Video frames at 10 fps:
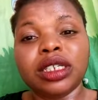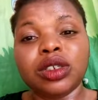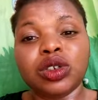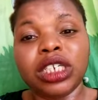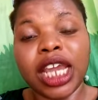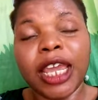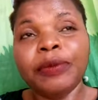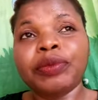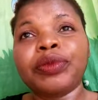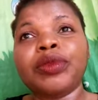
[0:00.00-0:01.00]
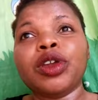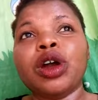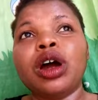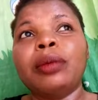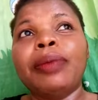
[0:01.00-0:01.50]
today.
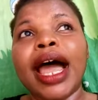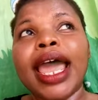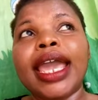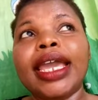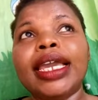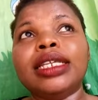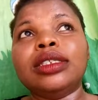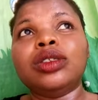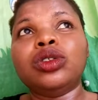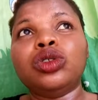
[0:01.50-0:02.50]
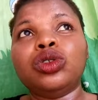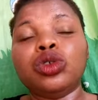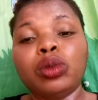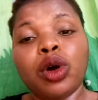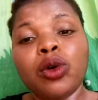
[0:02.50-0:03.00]
By
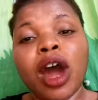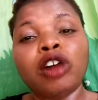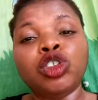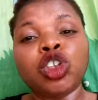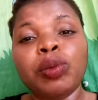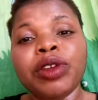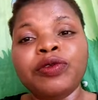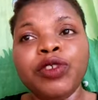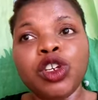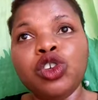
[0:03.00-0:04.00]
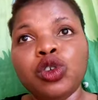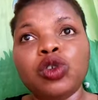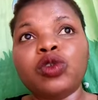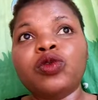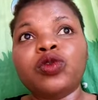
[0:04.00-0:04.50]
tomorrow, I'll drop a
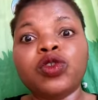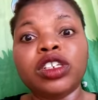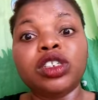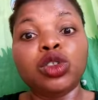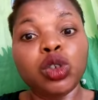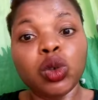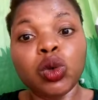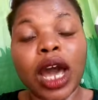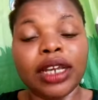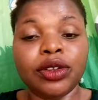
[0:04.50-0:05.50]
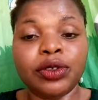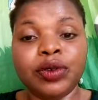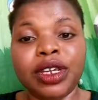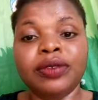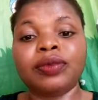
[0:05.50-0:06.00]
video for the two and the
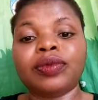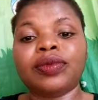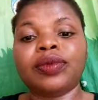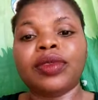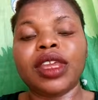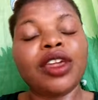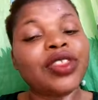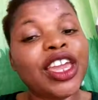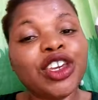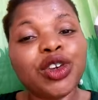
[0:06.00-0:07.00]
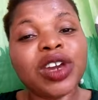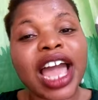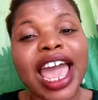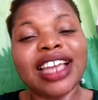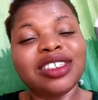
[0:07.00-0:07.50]
three. Thank you,
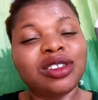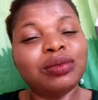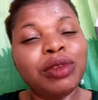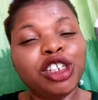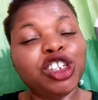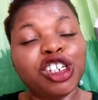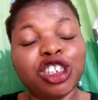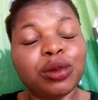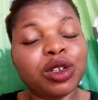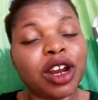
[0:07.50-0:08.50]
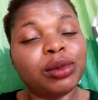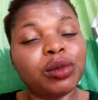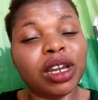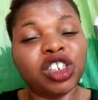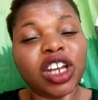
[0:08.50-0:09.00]
guys. Make sure you subscribe
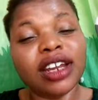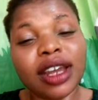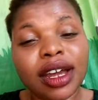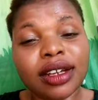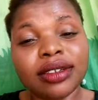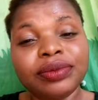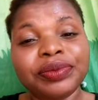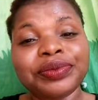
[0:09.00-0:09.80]
to my channel